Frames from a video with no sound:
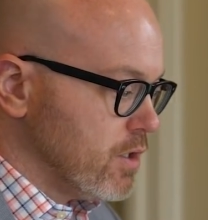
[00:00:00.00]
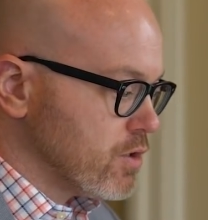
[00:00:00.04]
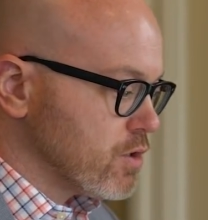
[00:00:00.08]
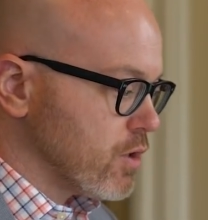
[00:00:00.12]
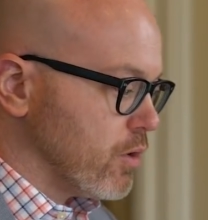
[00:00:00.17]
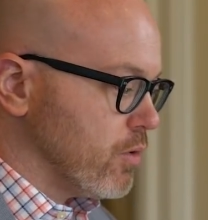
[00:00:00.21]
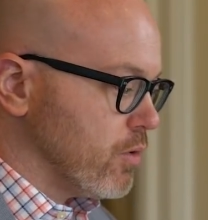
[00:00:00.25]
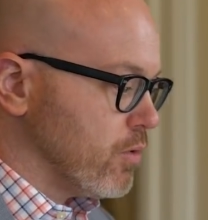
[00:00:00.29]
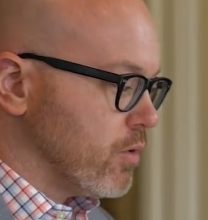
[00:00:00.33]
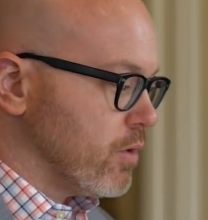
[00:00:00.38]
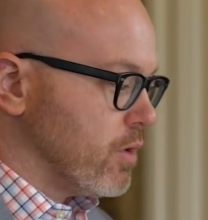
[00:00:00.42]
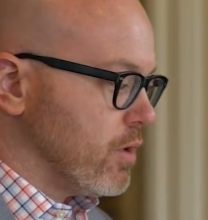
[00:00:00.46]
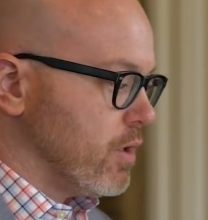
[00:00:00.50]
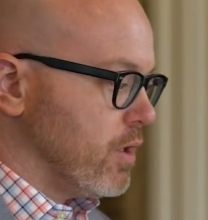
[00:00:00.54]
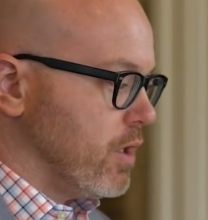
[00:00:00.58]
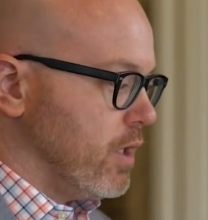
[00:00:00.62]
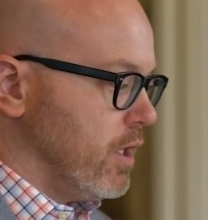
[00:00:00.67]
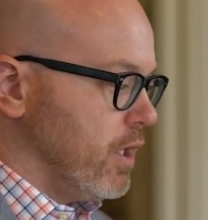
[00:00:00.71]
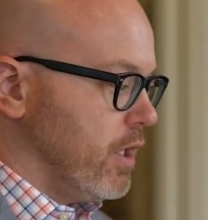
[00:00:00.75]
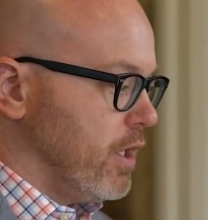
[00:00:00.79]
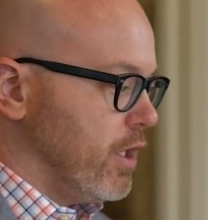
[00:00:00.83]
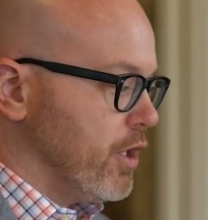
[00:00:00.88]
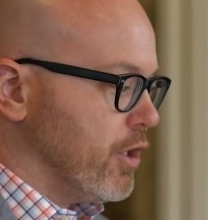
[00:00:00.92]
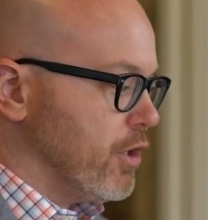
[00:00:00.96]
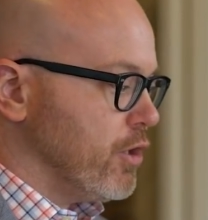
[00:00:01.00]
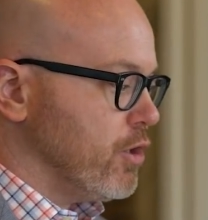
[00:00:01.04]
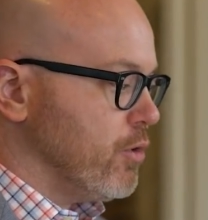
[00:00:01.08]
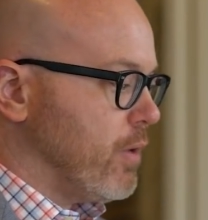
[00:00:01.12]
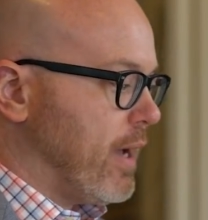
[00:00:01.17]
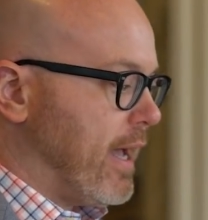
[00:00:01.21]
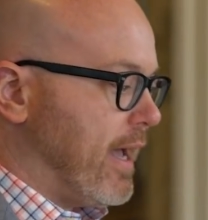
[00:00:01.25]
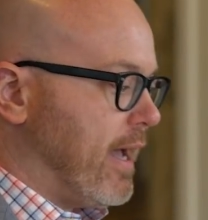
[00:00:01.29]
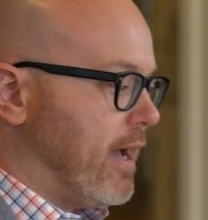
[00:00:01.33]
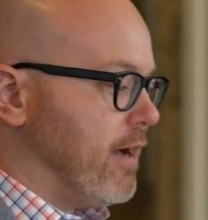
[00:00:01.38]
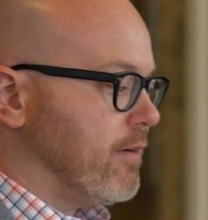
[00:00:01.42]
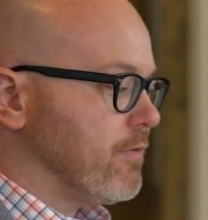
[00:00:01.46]
So here you
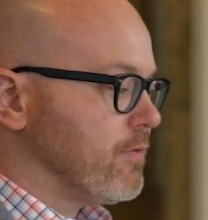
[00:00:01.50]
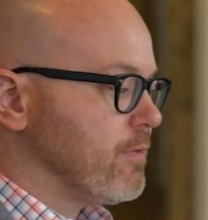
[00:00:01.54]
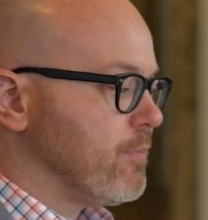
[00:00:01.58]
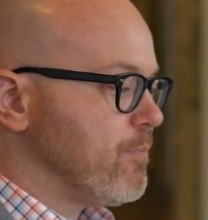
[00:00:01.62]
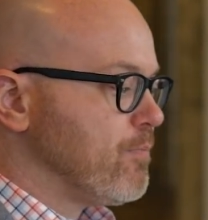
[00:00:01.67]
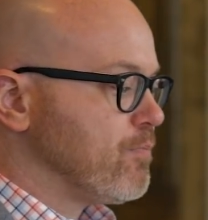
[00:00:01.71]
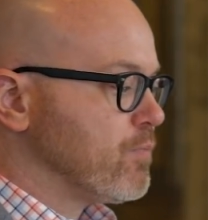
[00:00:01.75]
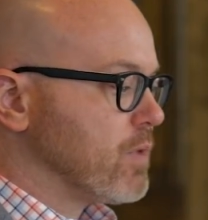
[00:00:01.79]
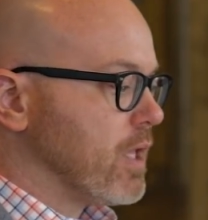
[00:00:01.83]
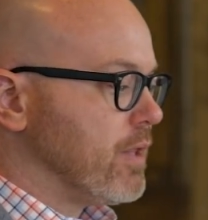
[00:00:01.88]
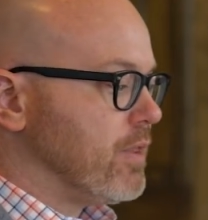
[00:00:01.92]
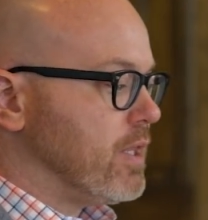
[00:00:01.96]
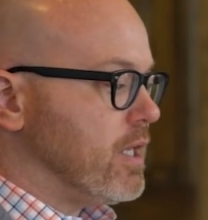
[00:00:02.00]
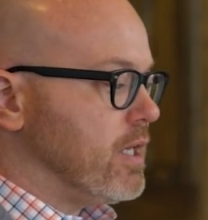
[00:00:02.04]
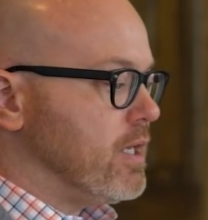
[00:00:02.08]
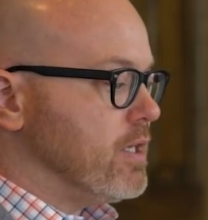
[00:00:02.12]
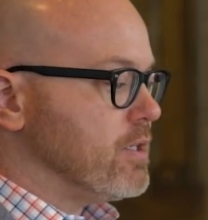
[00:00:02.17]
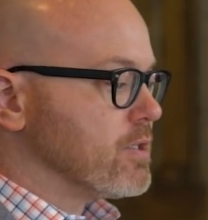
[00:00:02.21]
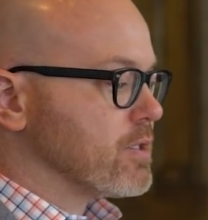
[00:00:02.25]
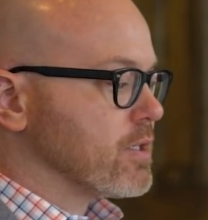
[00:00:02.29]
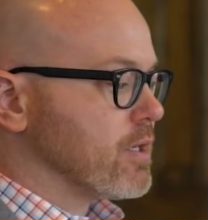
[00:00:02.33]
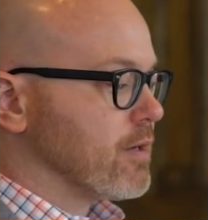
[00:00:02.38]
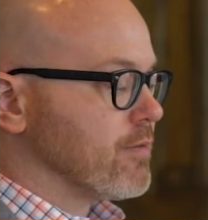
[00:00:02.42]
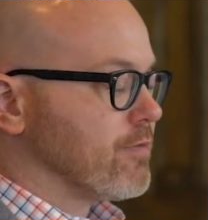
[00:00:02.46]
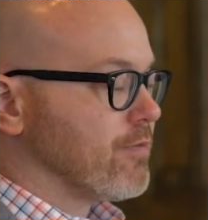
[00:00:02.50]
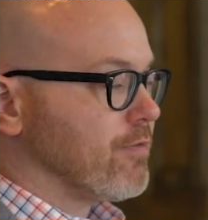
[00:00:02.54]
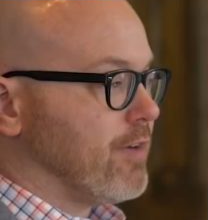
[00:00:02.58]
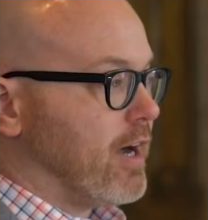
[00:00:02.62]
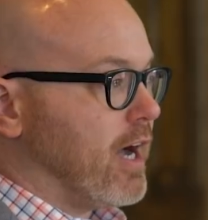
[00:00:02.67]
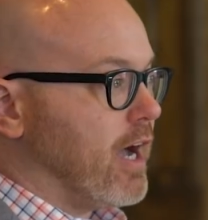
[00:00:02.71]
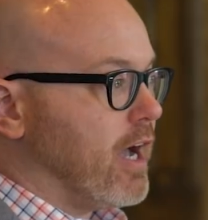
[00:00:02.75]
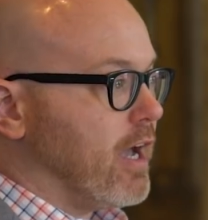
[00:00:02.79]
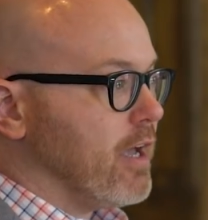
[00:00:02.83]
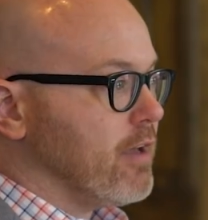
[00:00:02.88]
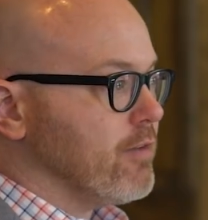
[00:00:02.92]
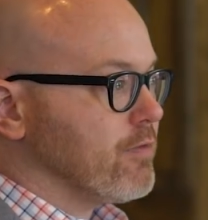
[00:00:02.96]
have these
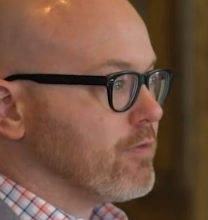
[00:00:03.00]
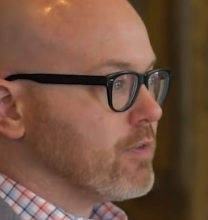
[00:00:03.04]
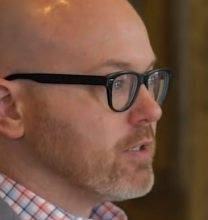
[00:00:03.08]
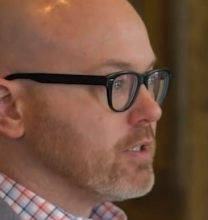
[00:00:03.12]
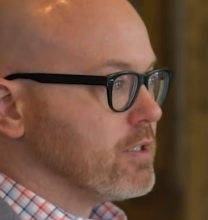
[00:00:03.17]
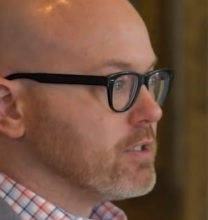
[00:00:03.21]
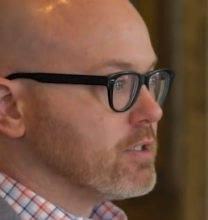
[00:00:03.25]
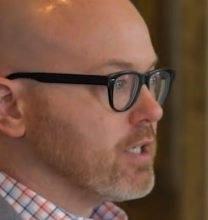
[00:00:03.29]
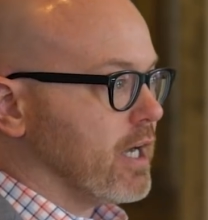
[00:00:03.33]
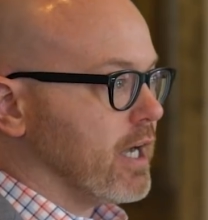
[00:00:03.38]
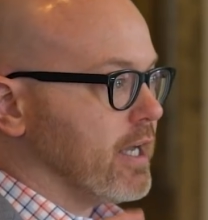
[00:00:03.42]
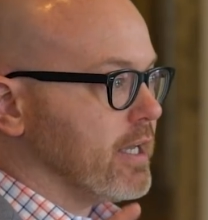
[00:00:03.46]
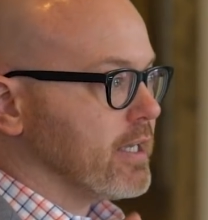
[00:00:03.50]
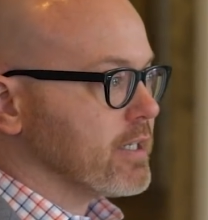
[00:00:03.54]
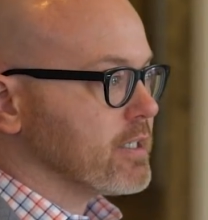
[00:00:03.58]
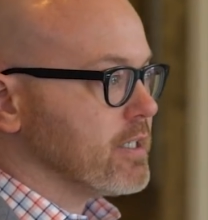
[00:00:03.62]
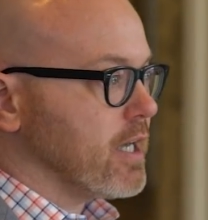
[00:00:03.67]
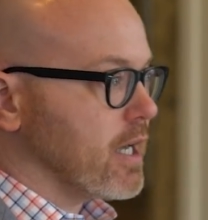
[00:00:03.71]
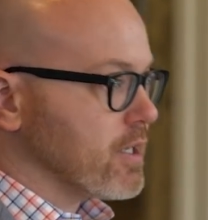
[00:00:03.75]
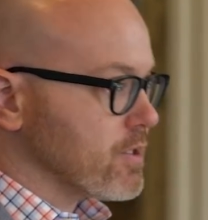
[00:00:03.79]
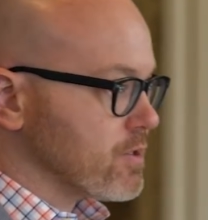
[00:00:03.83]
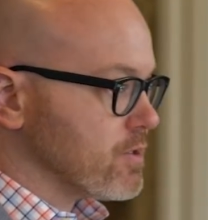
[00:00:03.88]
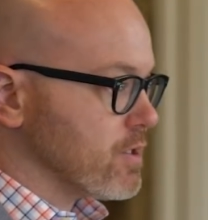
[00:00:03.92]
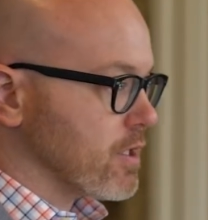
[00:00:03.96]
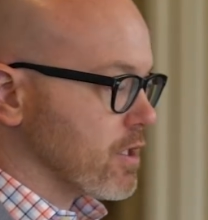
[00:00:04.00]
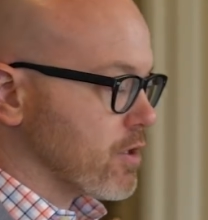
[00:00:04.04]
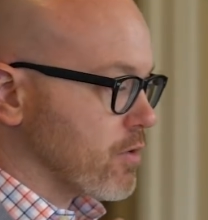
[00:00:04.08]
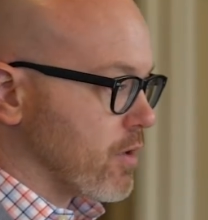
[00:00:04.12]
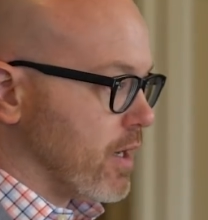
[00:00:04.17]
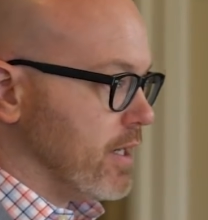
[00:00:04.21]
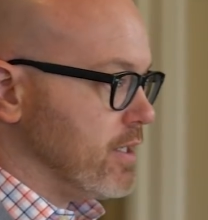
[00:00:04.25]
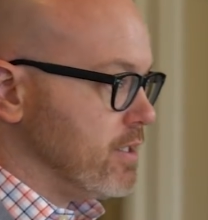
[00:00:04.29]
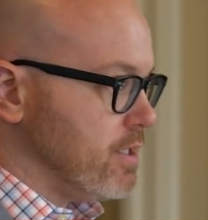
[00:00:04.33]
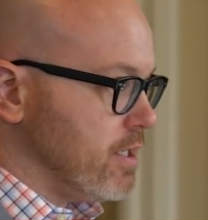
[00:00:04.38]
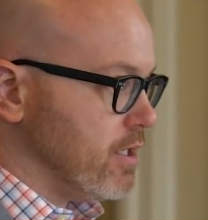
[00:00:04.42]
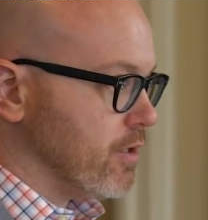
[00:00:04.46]
5 diagnostic
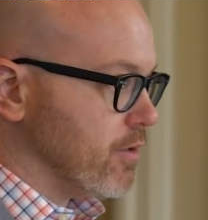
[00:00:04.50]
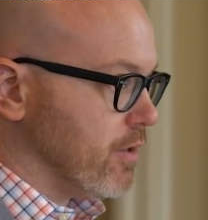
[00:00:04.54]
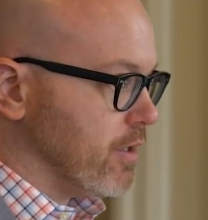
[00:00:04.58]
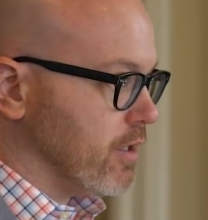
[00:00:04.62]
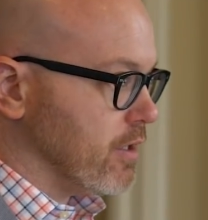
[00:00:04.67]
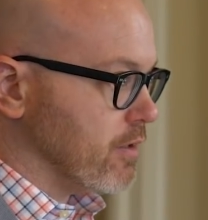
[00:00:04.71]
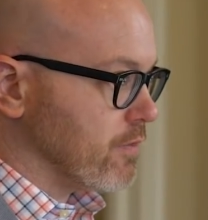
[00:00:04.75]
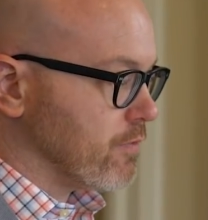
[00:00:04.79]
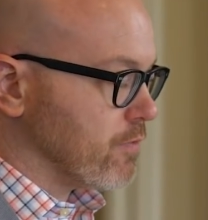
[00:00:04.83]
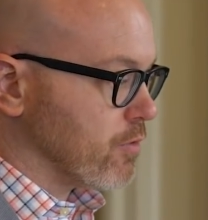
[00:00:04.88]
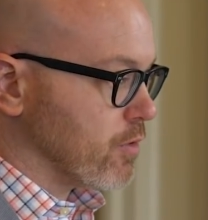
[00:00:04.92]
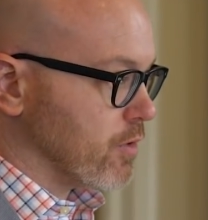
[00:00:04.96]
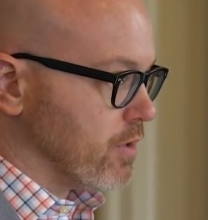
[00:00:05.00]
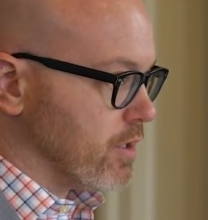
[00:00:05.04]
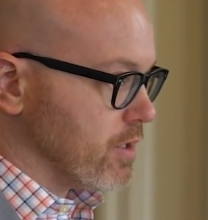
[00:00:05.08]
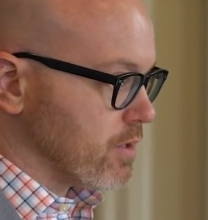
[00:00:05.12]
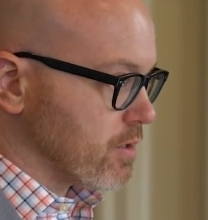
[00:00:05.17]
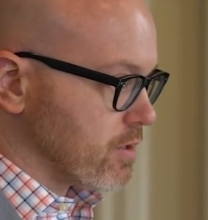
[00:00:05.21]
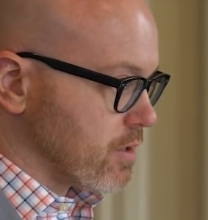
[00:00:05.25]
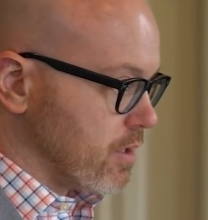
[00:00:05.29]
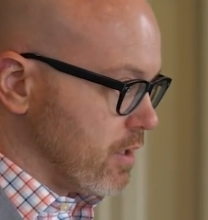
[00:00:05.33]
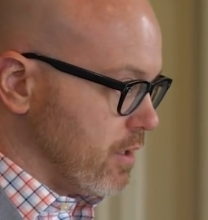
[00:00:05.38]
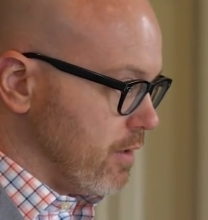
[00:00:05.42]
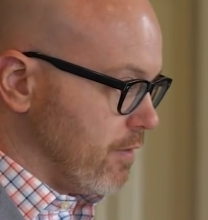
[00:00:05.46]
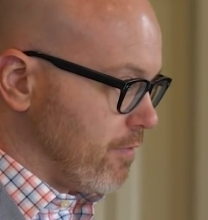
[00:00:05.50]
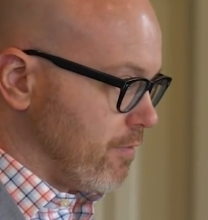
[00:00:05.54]
criteria for this